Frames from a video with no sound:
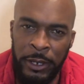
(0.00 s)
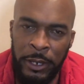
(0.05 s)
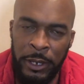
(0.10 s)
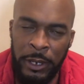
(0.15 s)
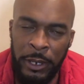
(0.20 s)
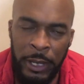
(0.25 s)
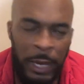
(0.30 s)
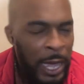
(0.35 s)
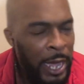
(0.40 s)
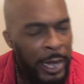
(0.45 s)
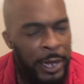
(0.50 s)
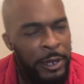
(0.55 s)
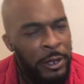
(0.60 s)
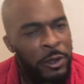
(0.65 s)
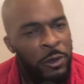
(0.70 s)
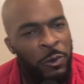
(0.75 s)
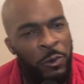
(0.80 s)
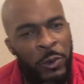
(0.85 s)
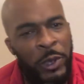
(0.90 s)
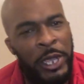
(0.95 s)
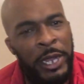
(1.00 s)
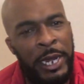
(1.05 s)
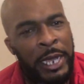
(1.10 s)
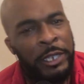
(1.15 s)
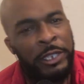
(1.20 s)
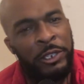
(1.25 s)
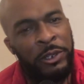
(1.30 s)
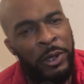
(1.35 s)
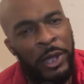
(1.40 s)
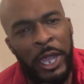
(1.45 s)
knocking the wind
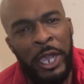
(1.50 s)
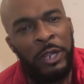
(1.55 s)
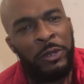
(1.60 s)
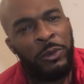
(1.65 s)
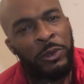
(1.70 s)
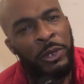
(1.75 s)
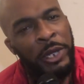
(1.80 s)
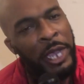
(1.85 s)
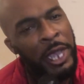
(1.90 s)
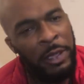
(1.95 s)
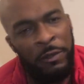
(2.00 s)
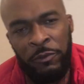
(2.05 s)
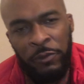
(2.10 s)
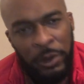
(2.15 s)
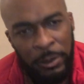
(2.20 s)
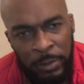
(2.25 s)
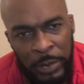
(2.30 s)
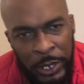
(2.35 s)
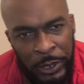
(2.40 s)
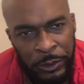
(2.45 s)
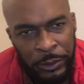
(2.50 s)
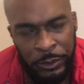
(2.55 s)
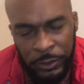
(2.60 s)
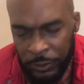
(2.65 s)
out your ass with every blow.